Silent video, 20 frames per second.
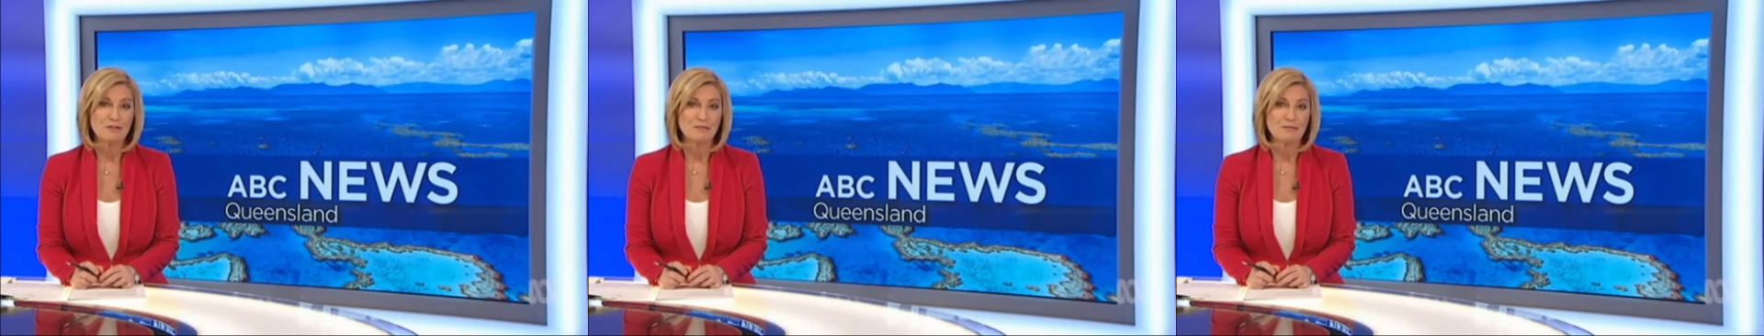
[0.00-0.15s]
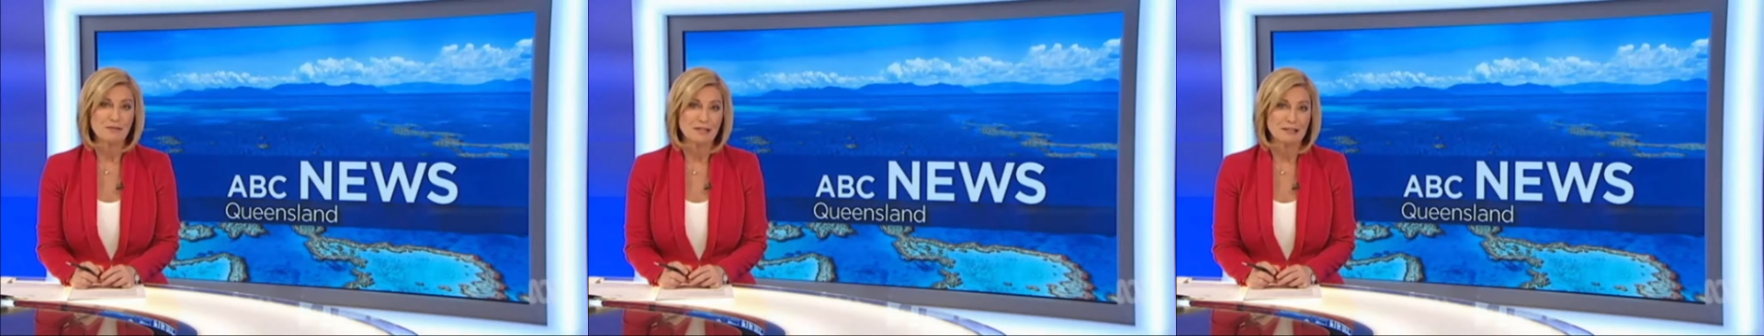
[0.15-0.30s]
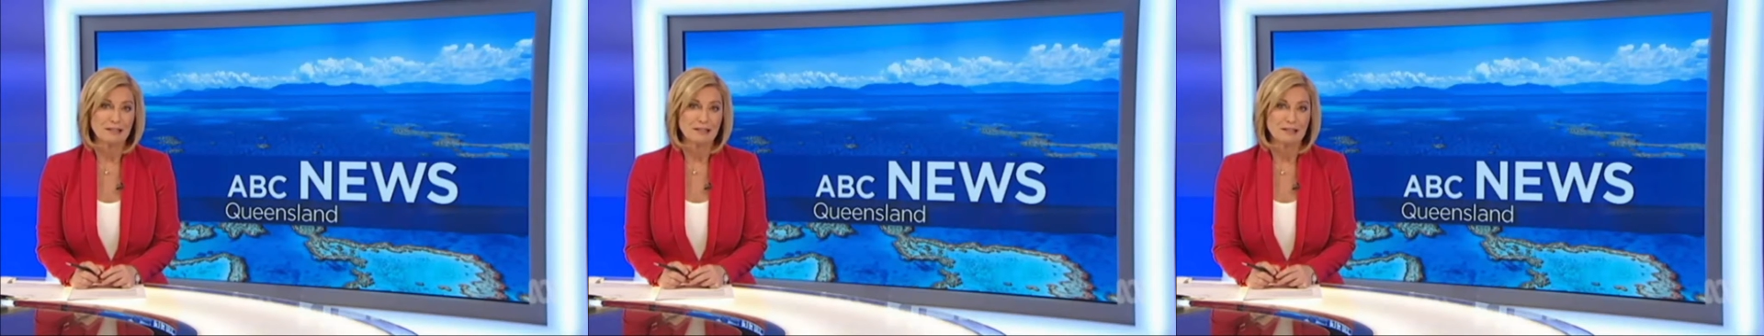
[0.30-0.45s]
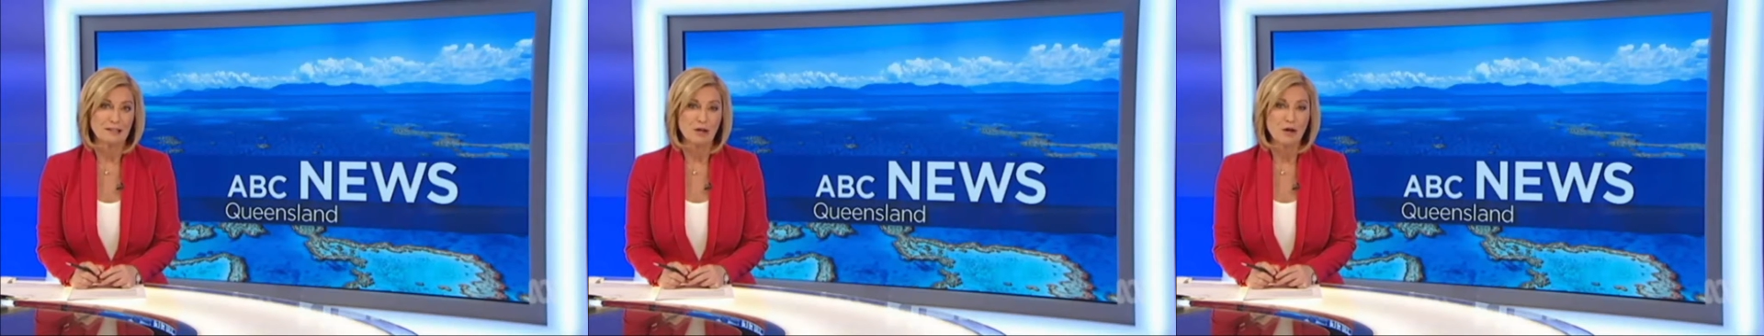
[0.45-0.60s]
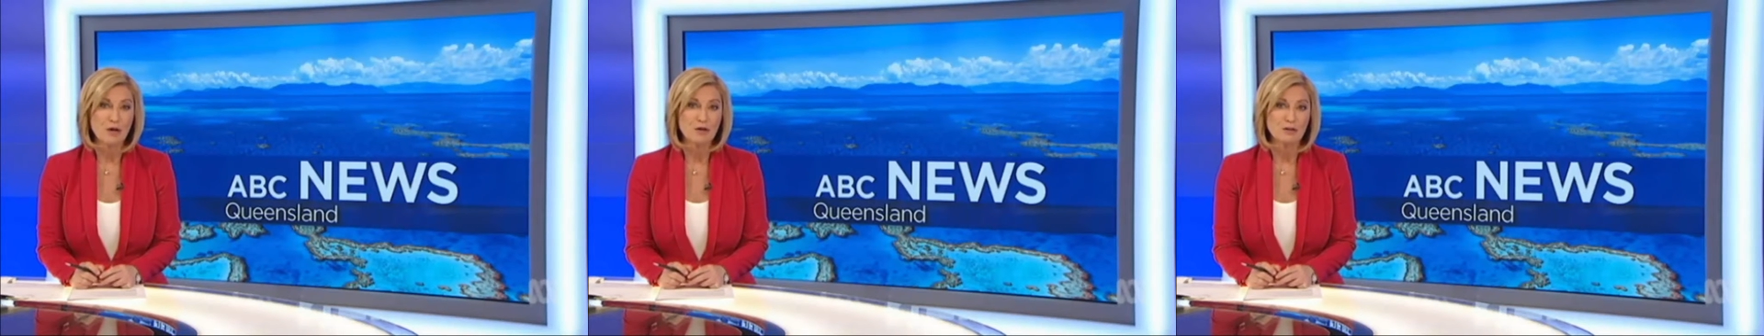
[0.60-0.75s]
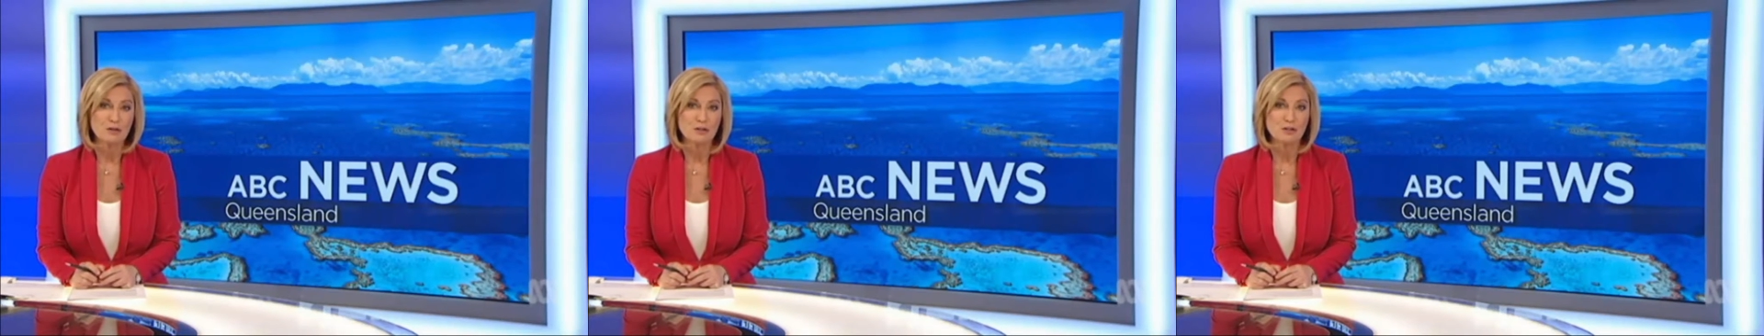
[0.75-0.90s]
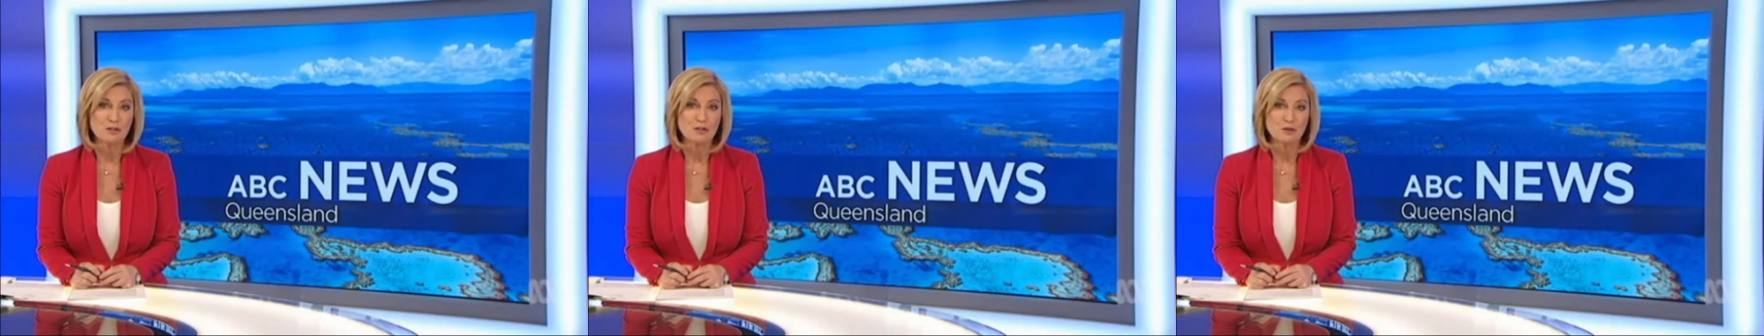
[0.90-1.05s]
of killing
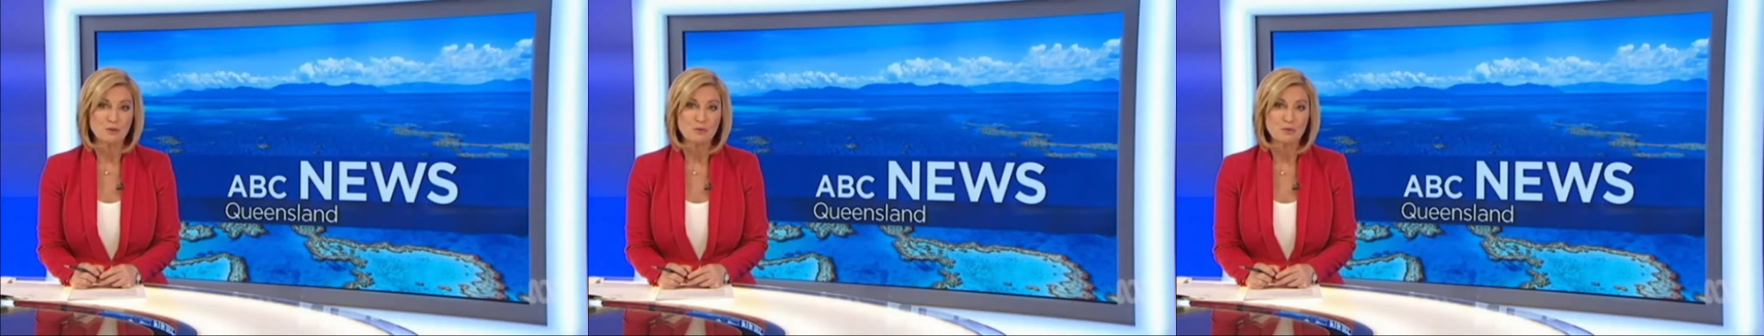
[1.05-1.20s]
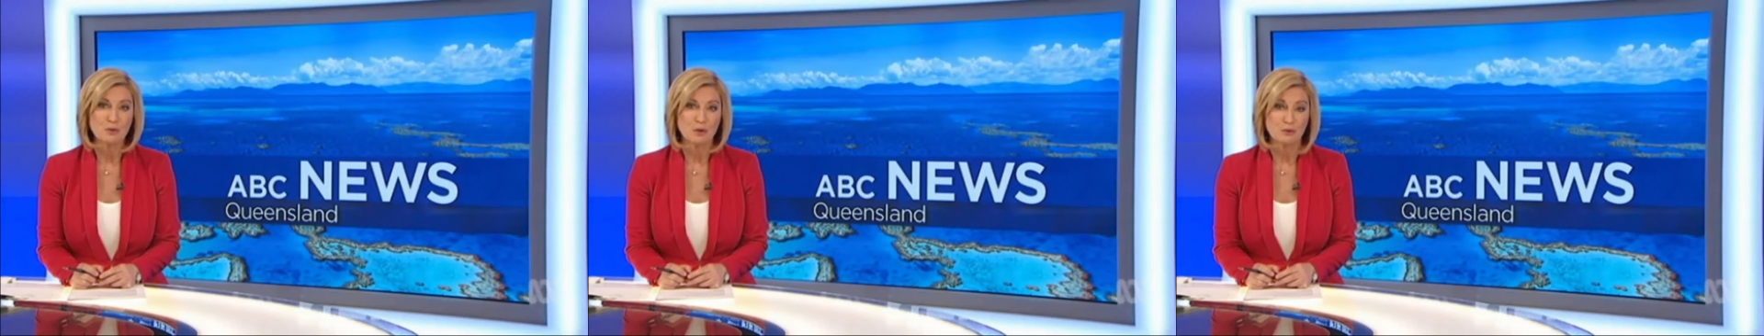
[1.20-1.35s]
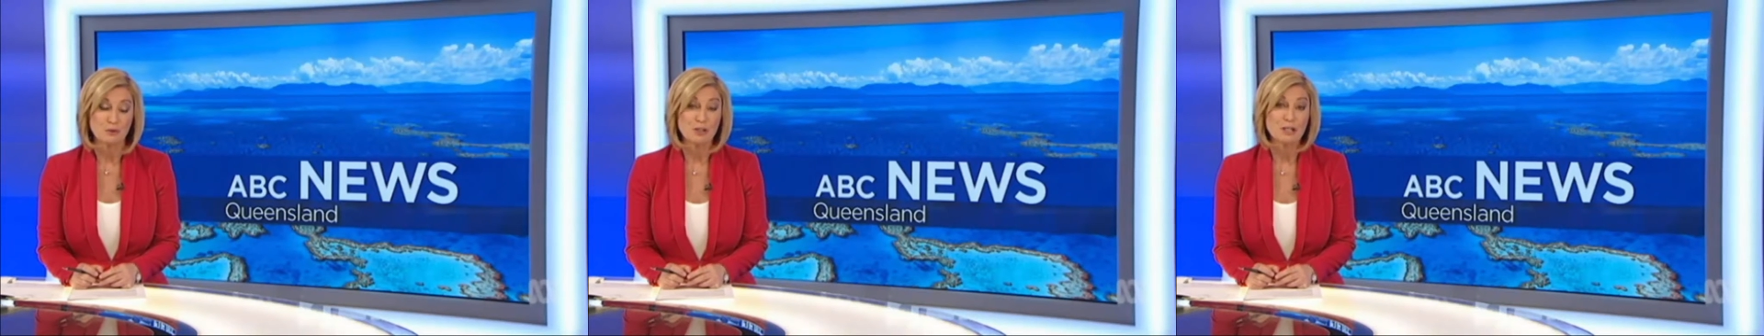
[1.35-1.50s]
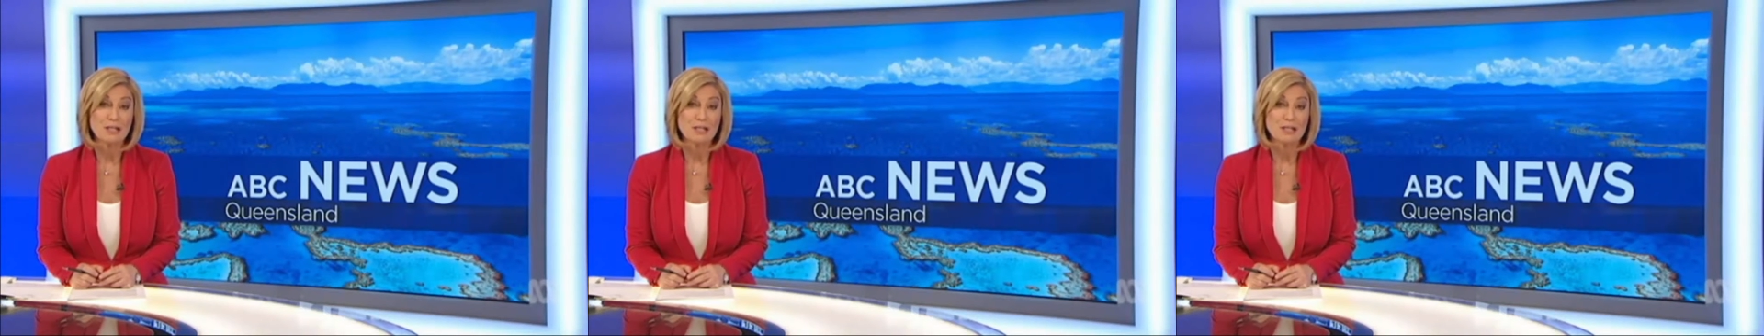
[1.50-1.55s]
Logan's schoolgirl,